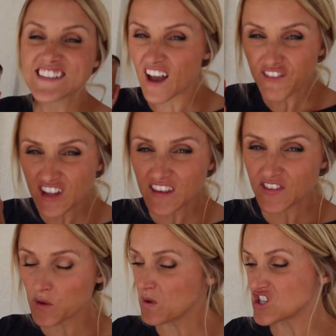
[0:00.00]
I definitely
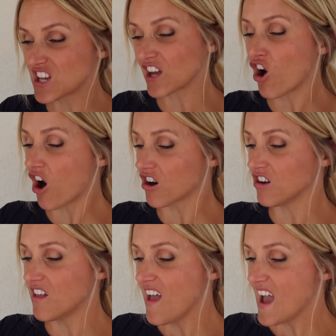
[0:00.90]
think we should get
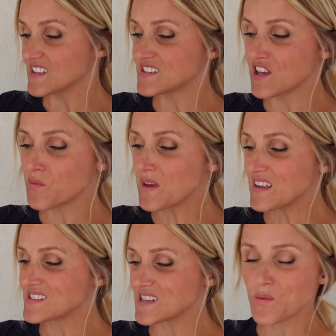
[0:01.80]
Carl and see if we
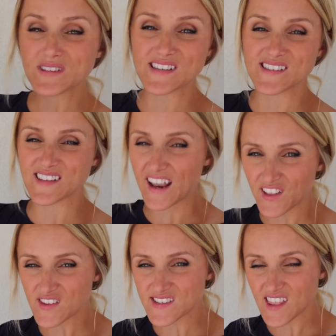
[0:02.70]
can see what's inside
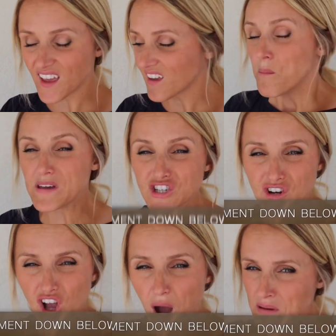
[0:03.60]
of this thing. Be
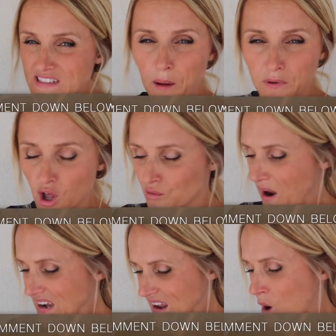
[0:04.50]
sure to comment down below
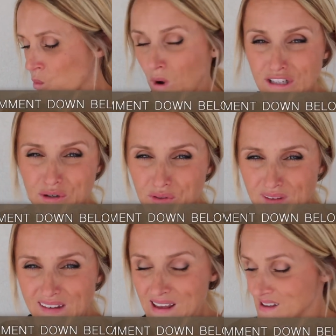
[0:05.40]
right now, what do you
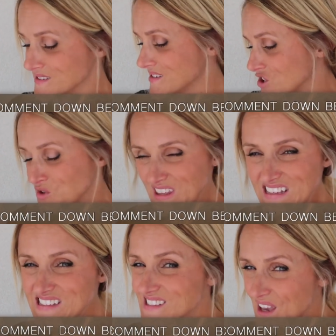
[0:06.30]
think it is? Do you think
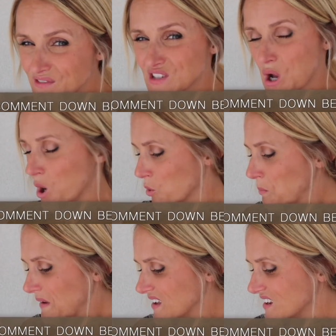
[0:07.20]
it's safe to
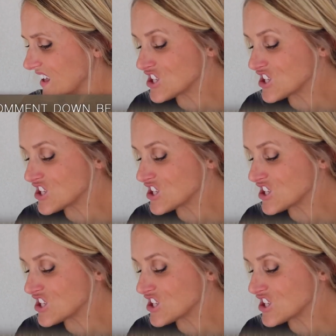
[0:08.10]
open?